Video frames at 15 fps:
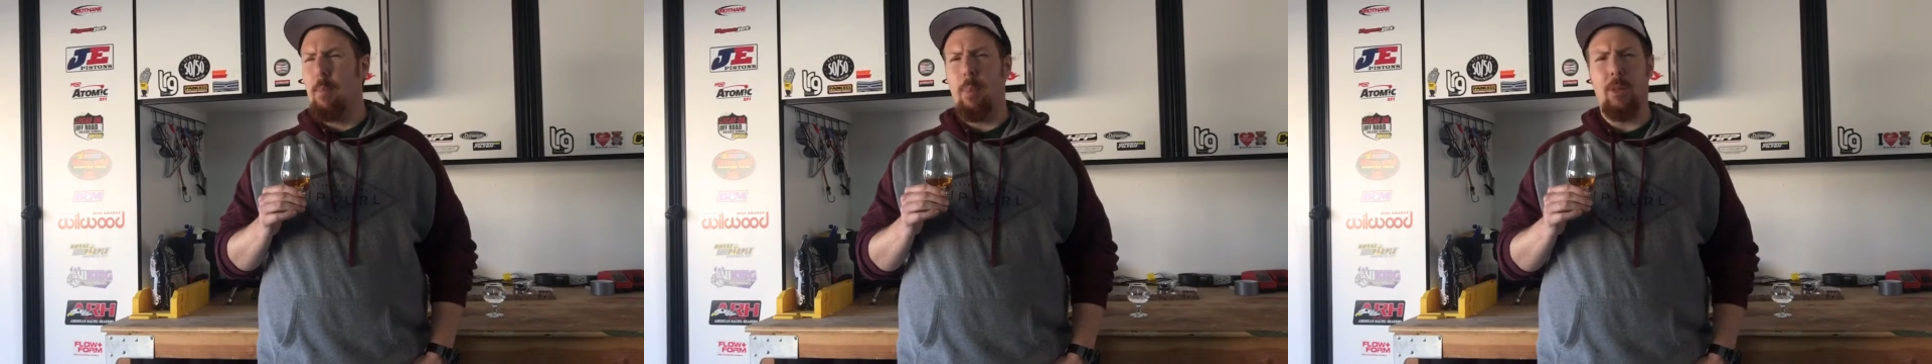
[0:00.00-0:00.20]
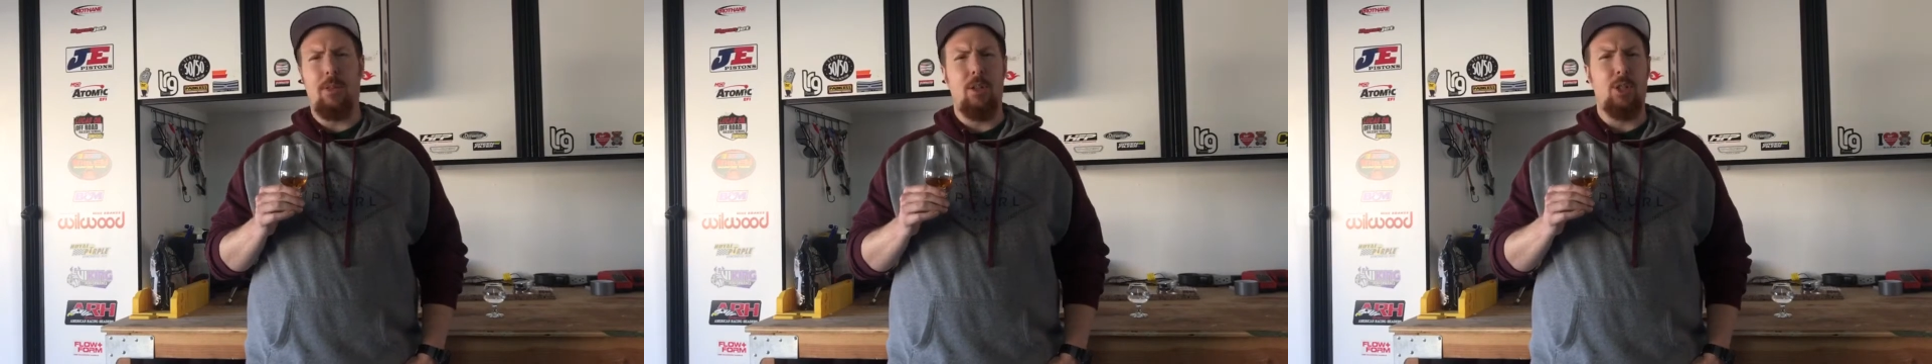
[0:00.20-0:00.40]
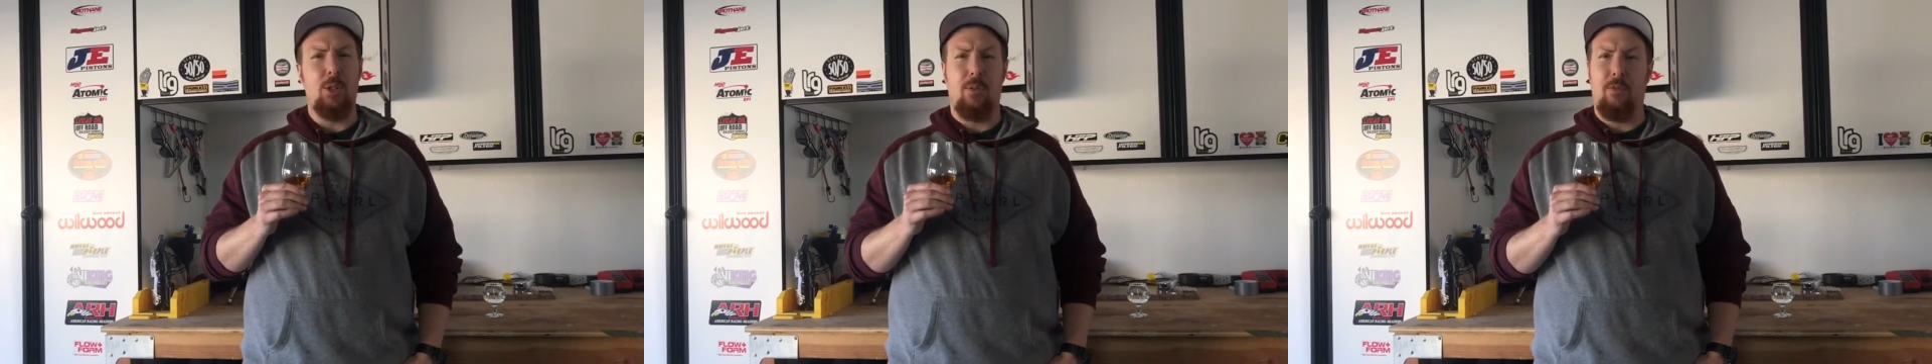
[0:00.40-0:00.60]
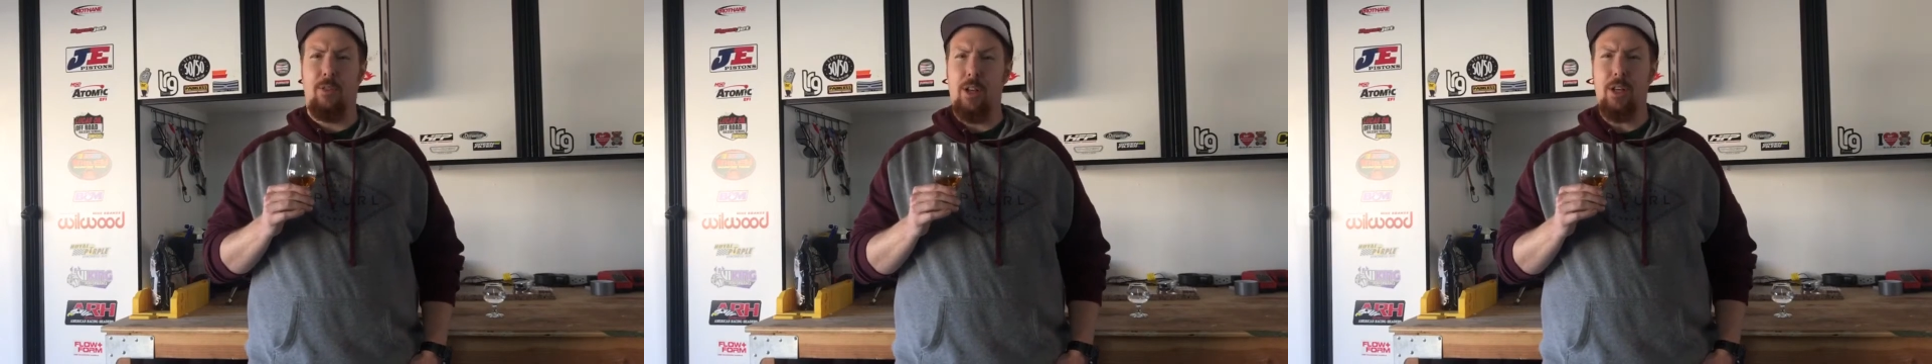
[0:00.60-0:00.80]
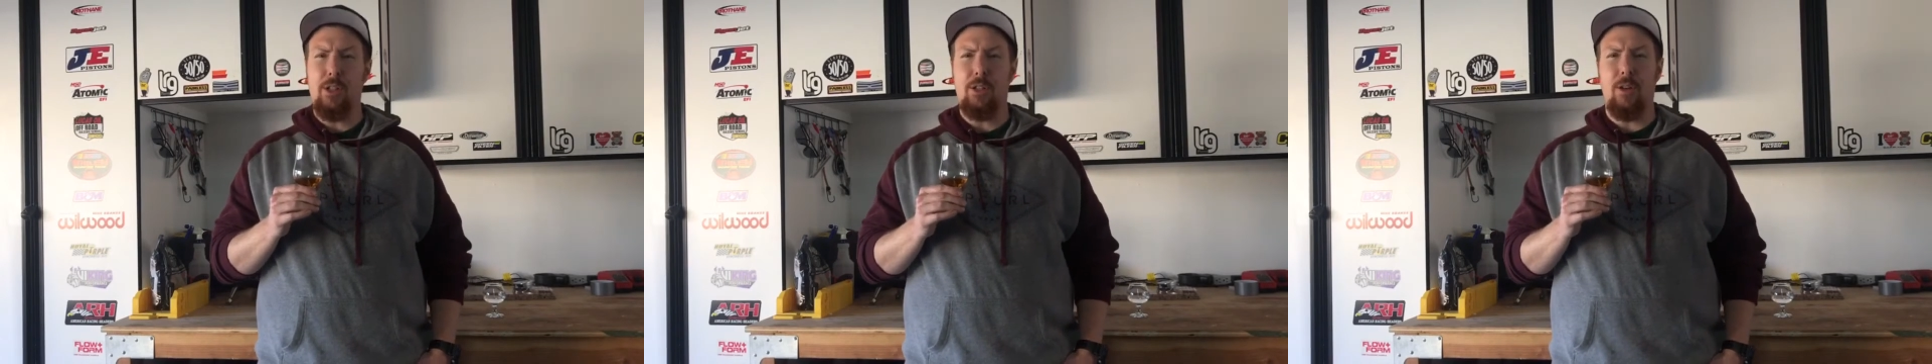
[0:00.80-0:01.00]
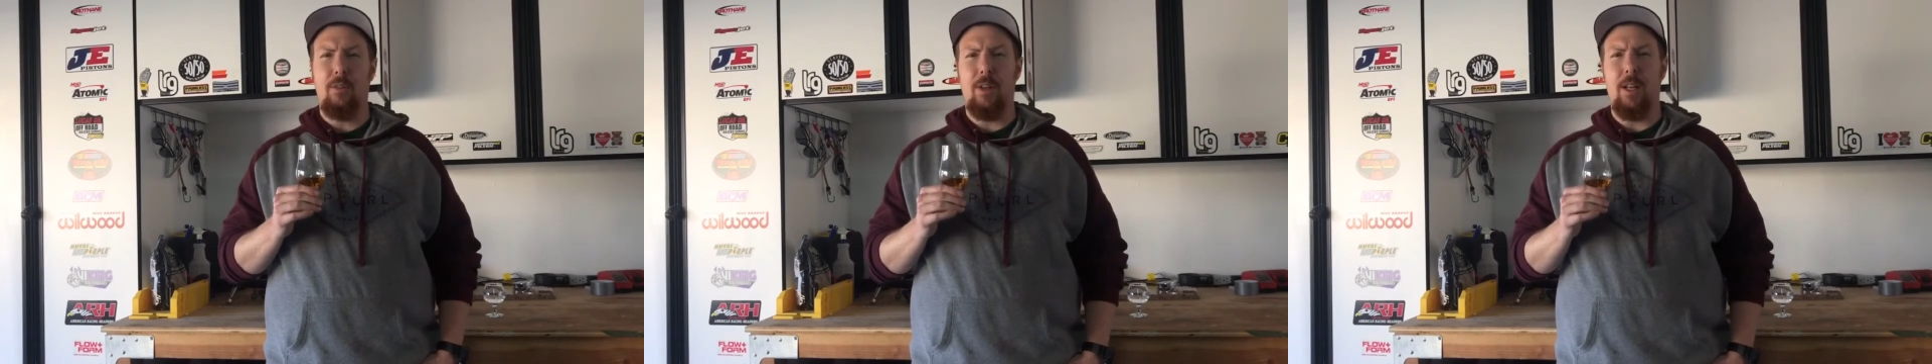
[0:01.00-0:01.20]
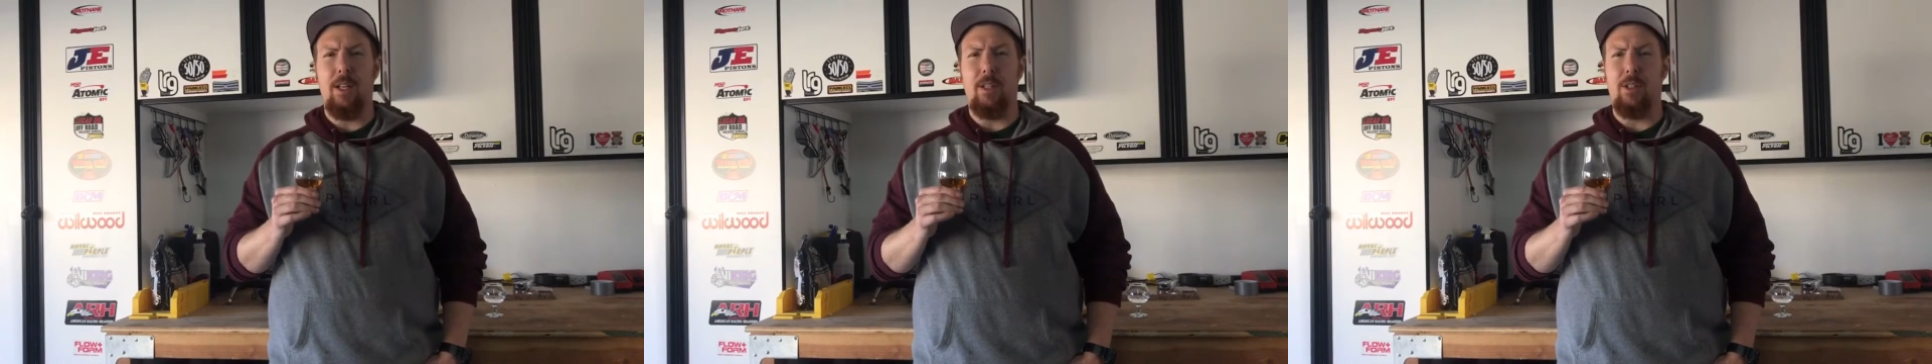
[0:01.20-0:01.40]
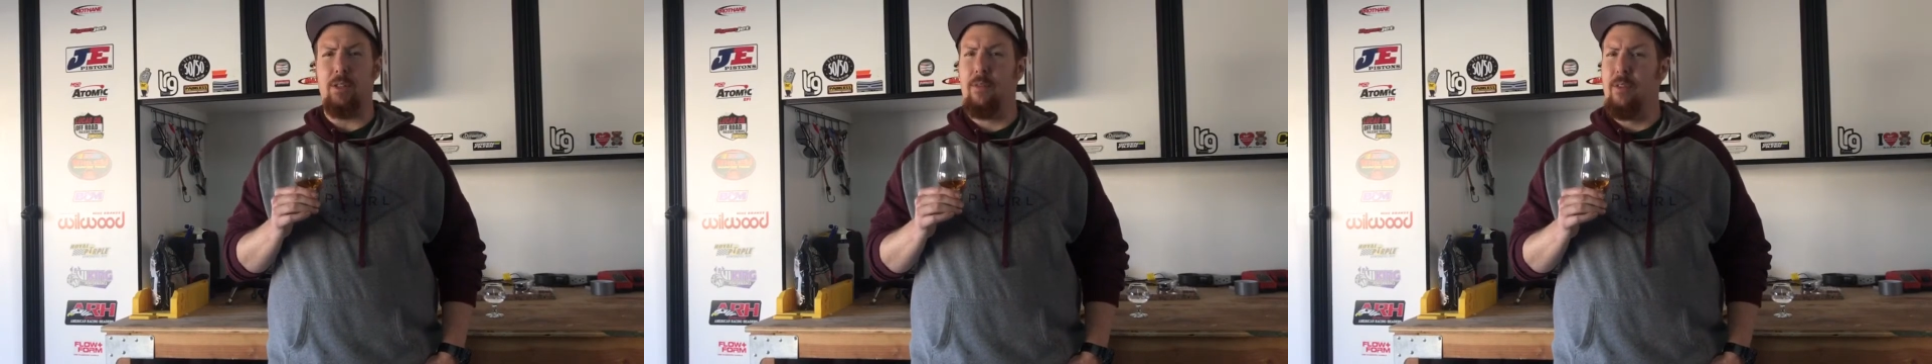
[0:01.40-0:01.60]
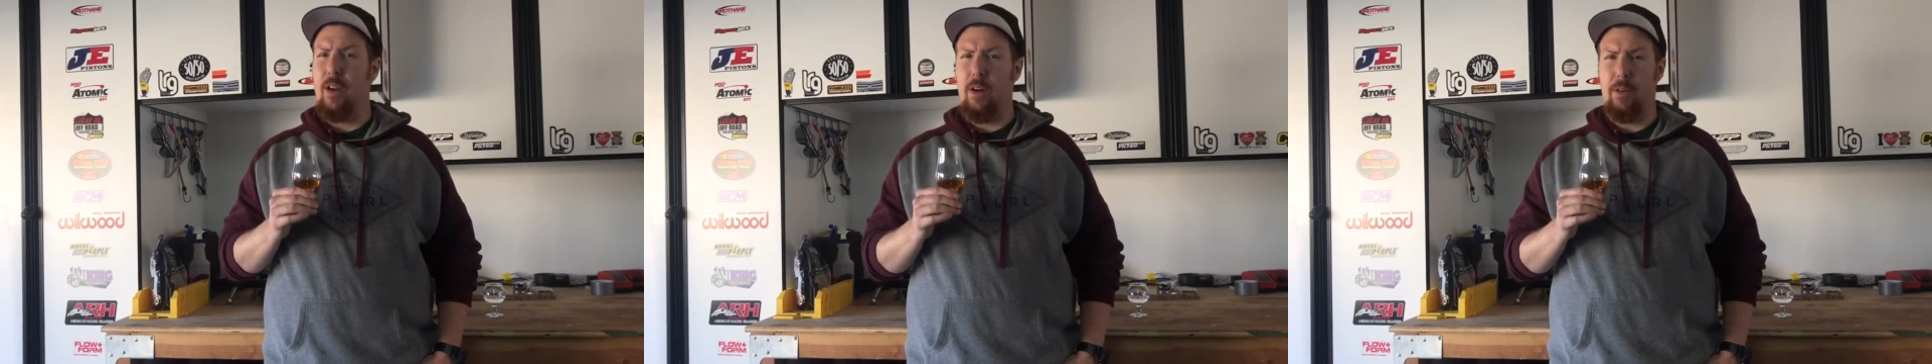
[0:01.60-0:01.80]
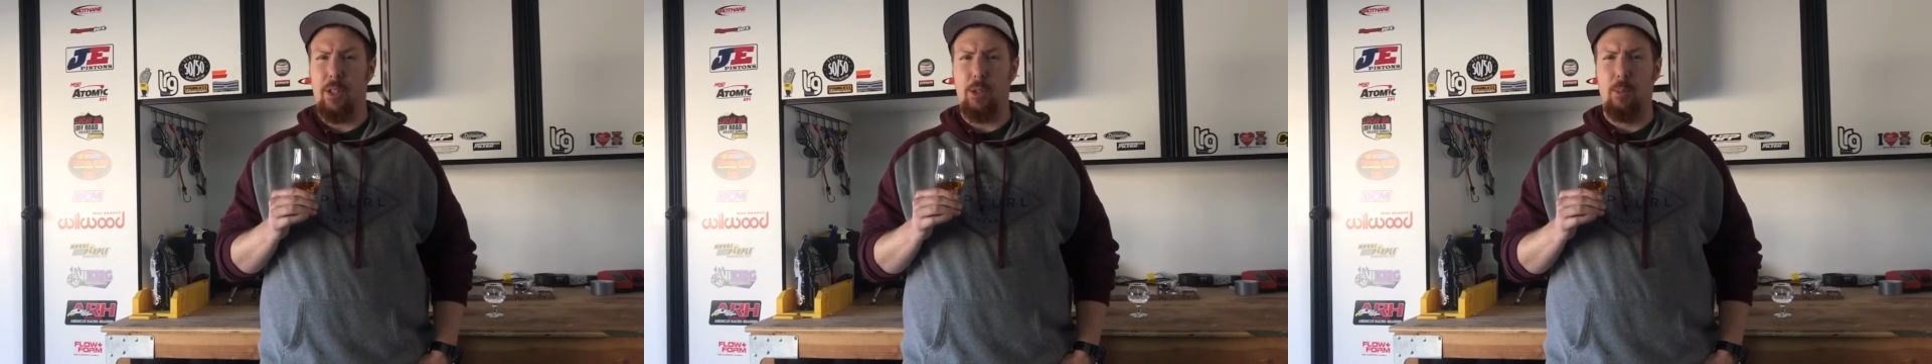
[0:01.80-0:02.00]
but the finish of it is
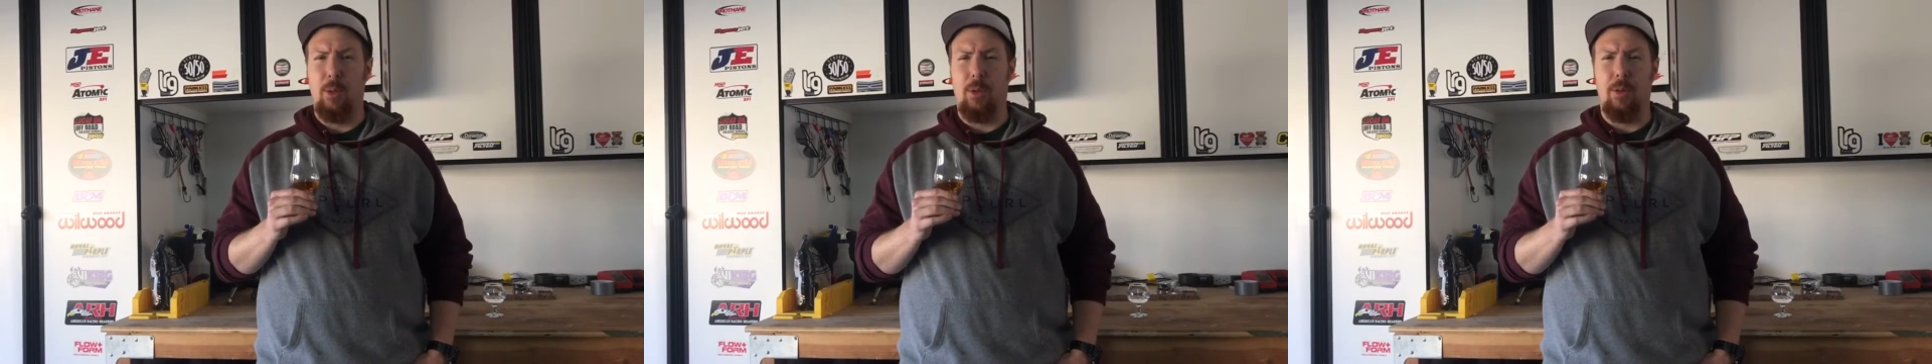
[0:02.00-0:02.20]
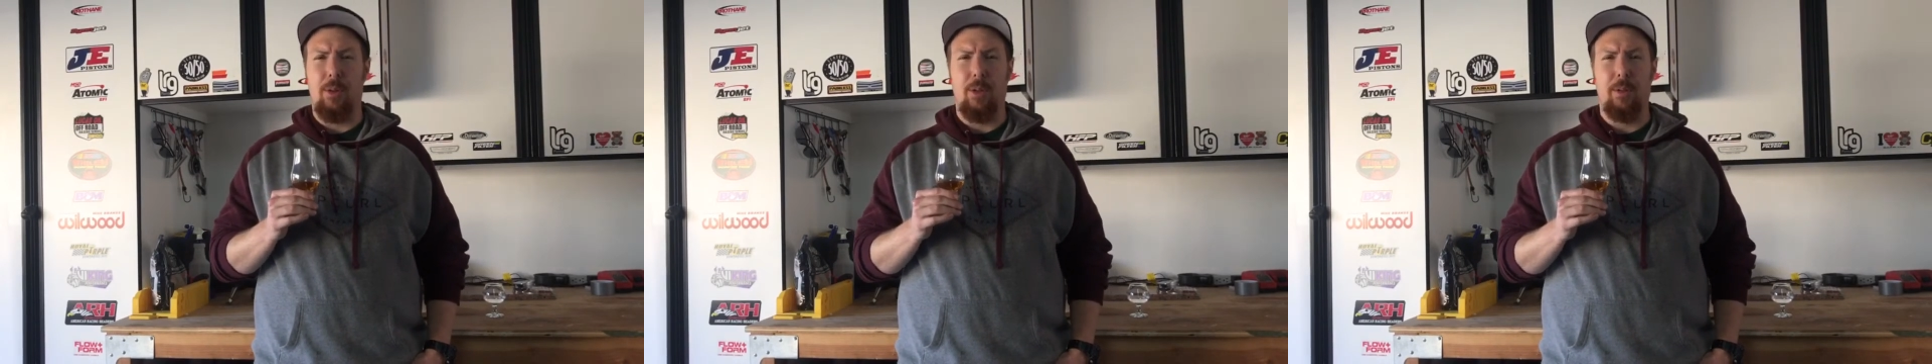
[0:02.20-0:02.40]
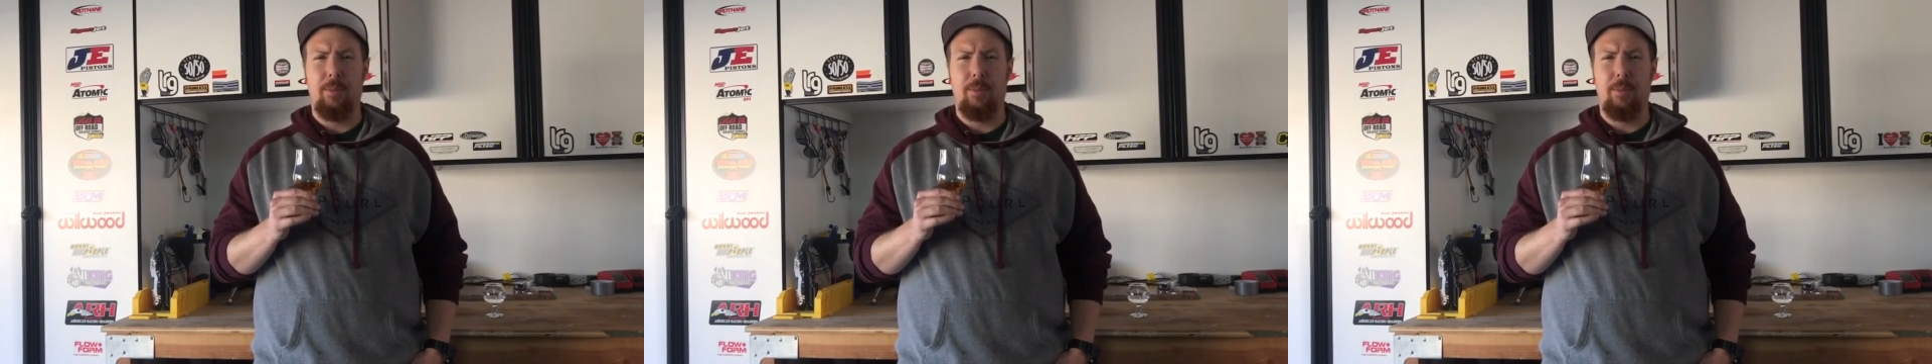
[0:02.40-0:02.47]
very smooth.